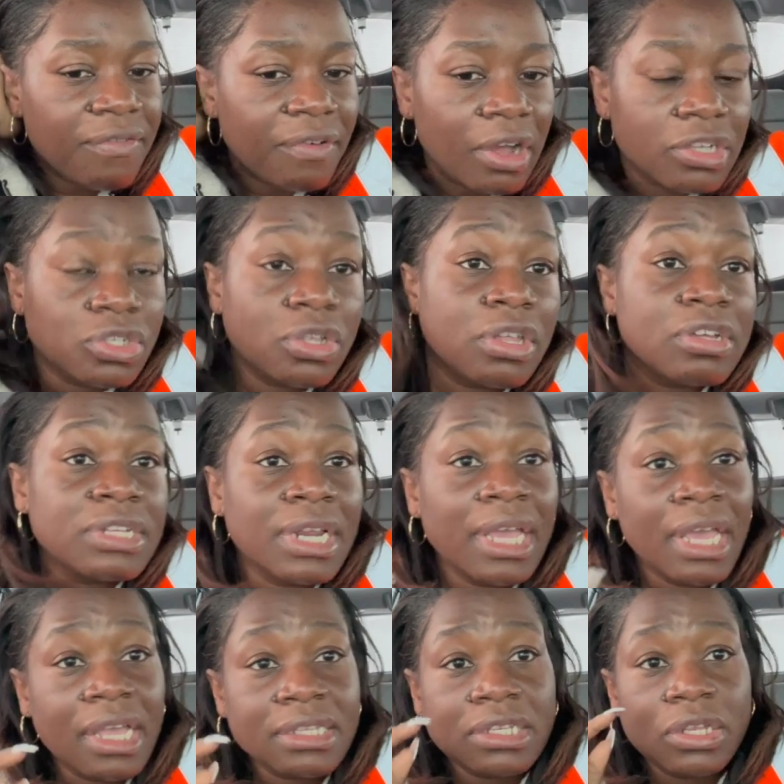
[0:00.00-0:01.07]
a
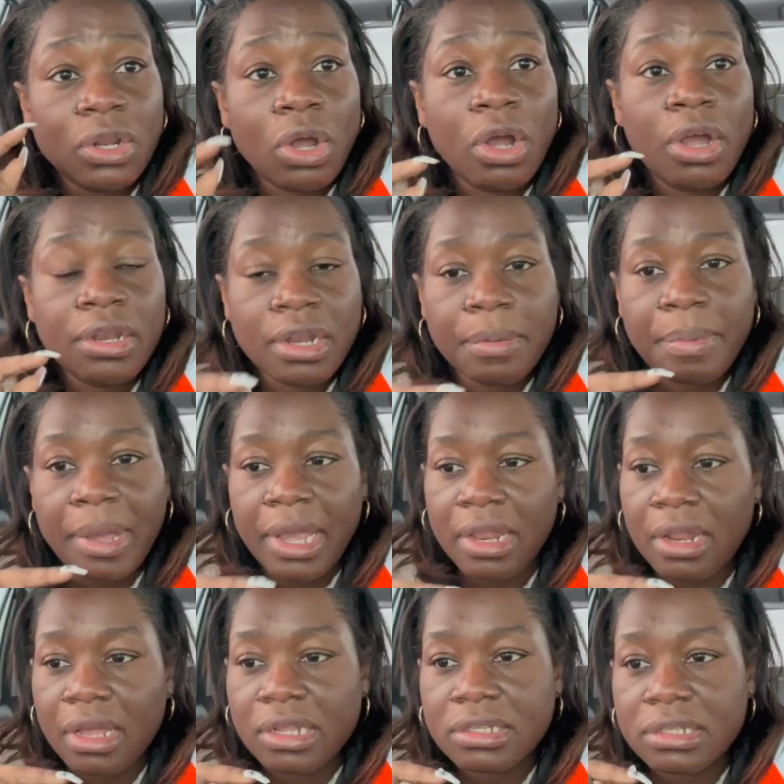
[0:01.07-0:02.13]
2018 Honda
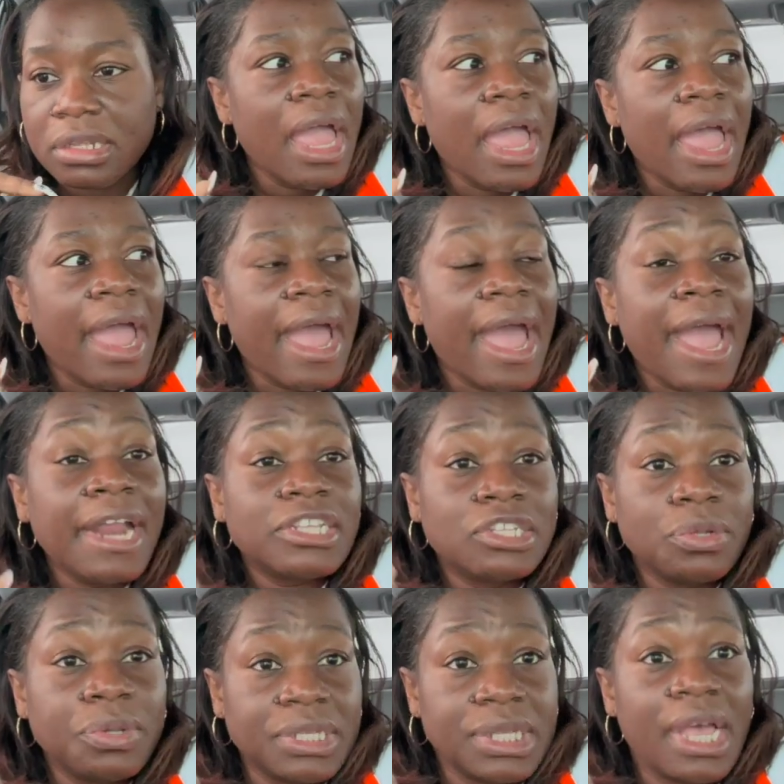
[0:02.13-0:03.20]
Pilot. And
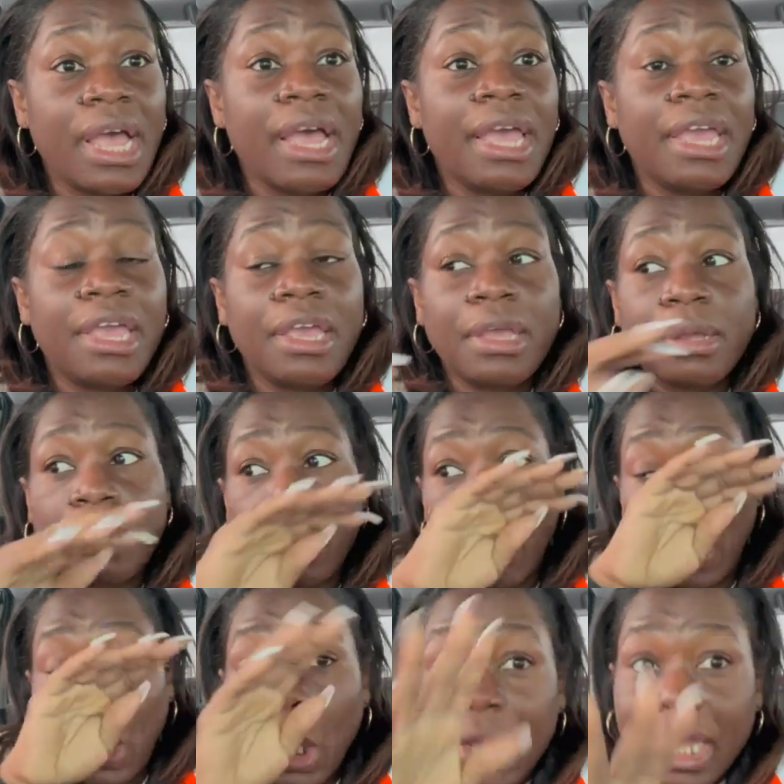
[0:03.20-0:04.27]
so it's high,
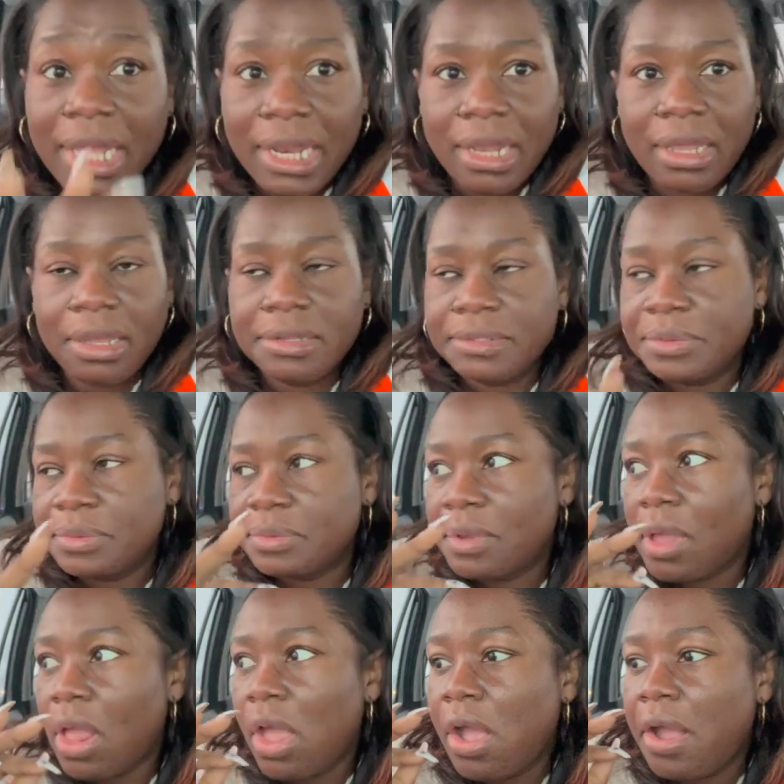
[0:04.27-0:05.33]
luckily.
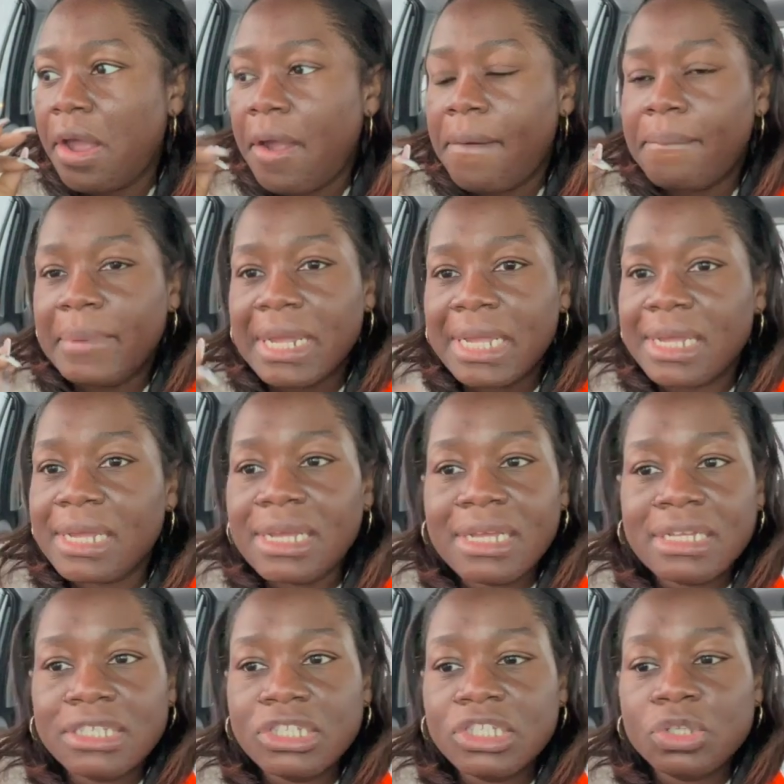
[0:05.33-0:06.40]

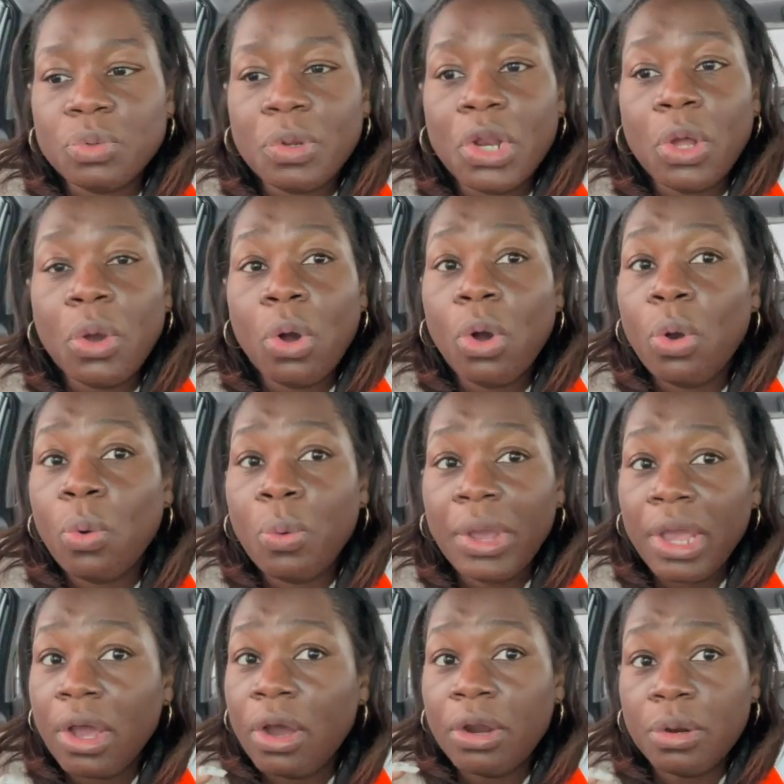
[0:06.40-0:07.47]
Because with the
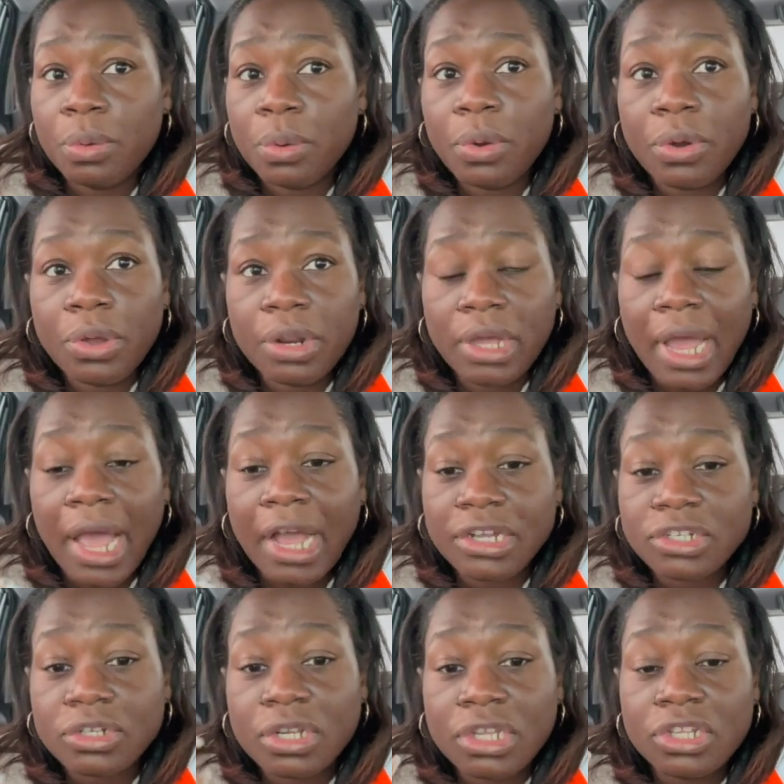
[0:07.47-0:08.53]
way how the road
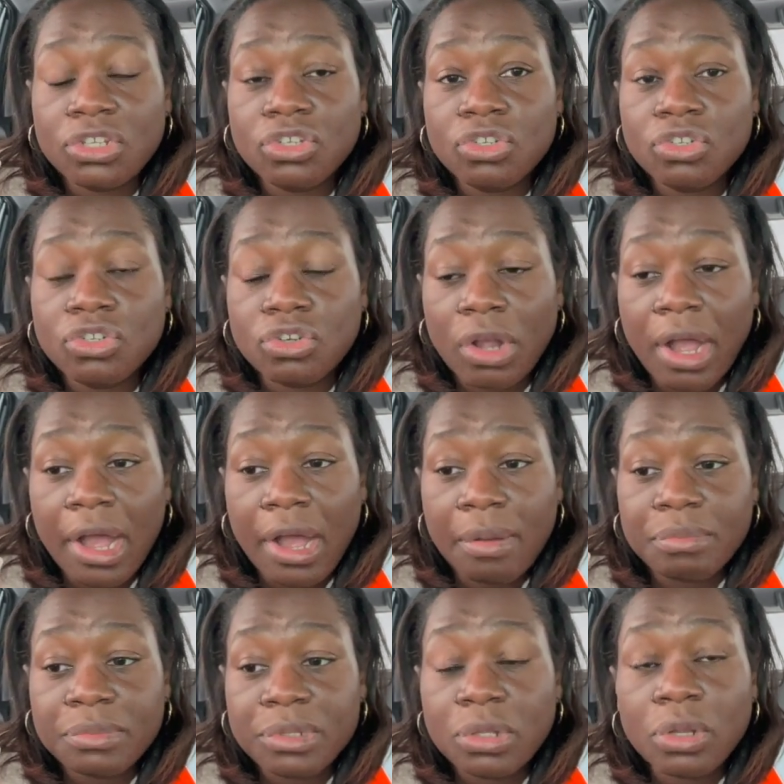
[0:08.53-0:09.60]
actually
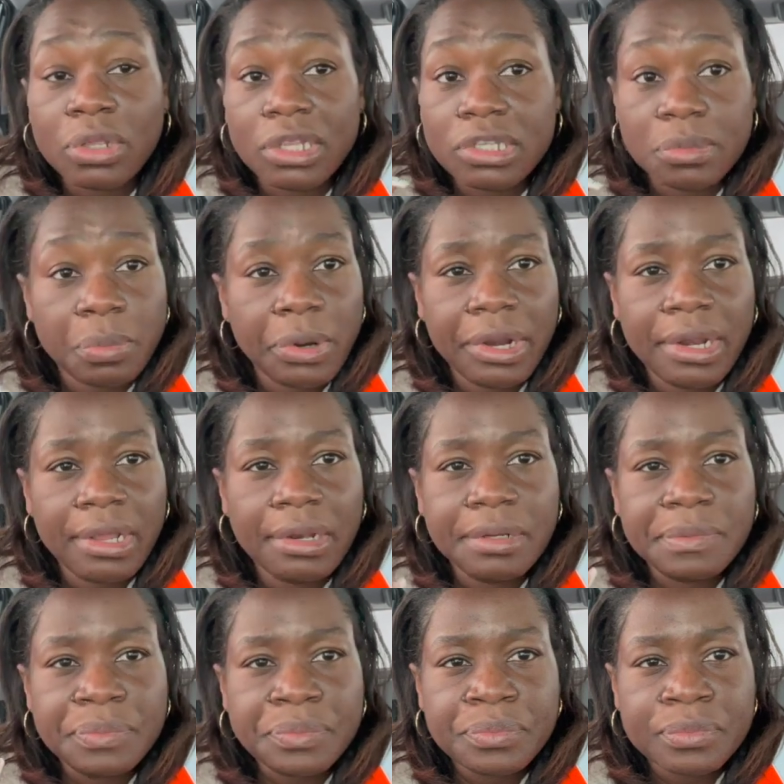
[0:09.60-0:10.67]
um looked this morning,
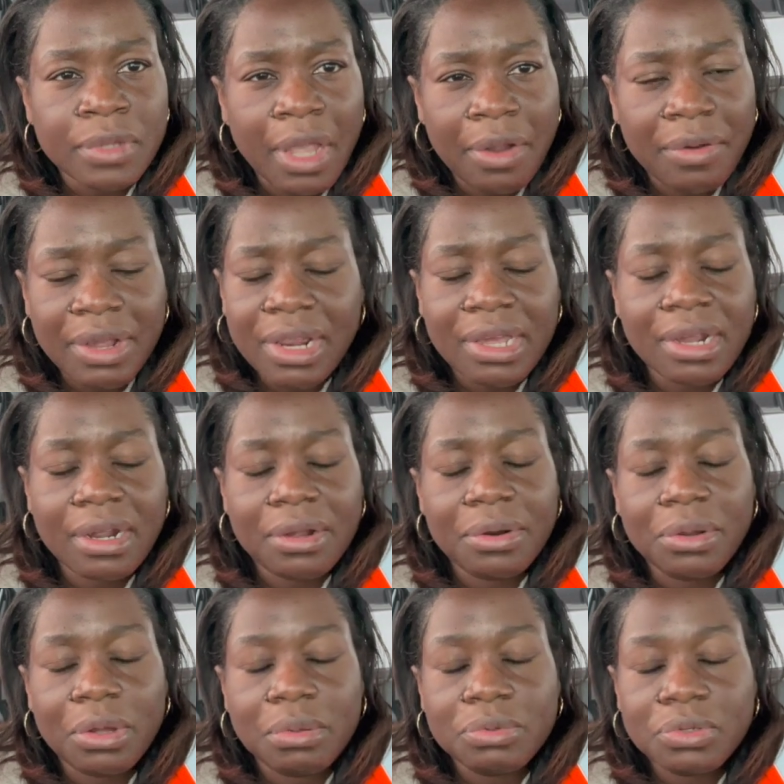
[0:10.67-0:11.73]
regular car
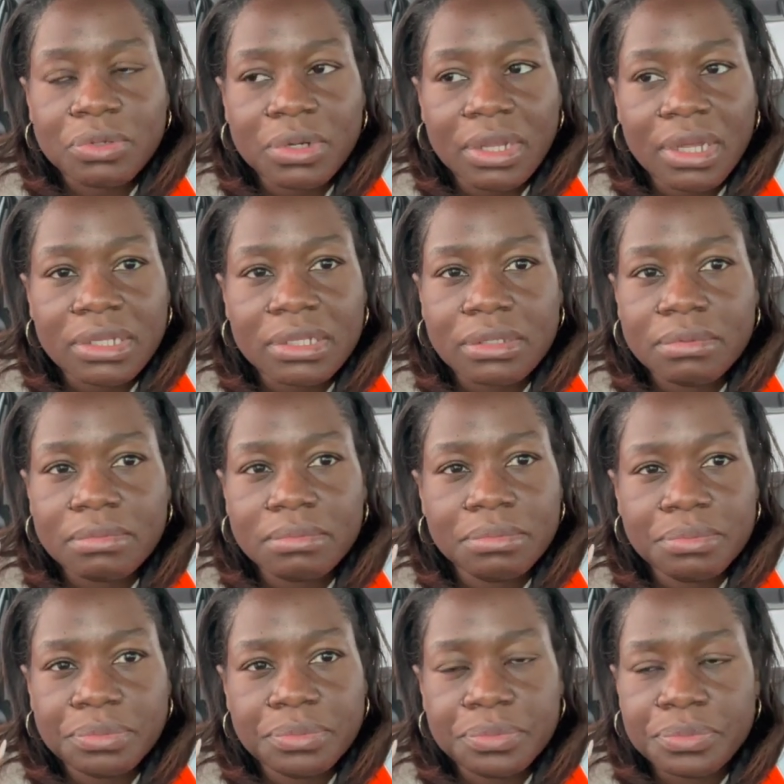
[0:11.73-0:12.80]
couldn't come through that. Mm
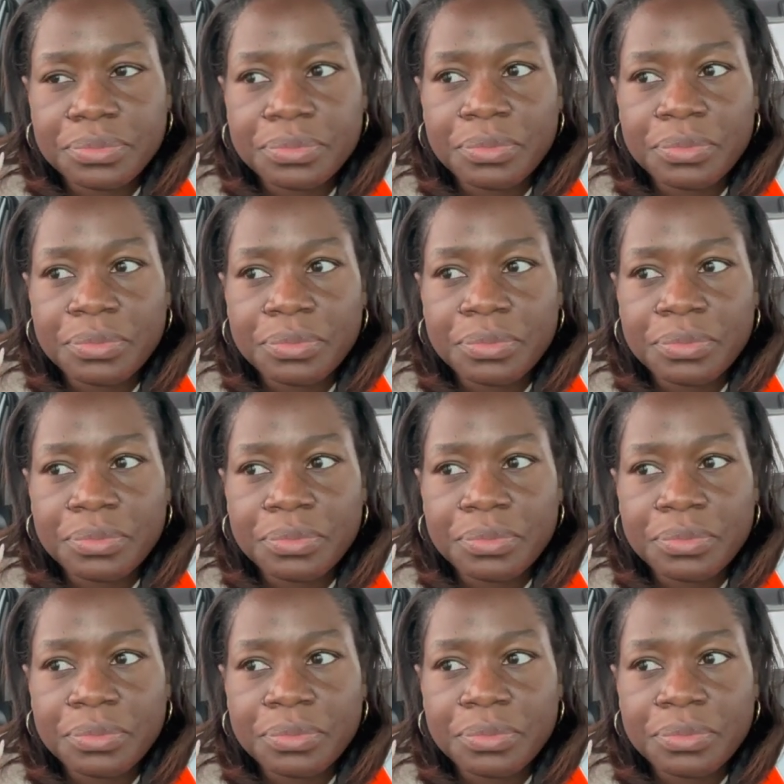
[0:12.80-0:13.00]
-mm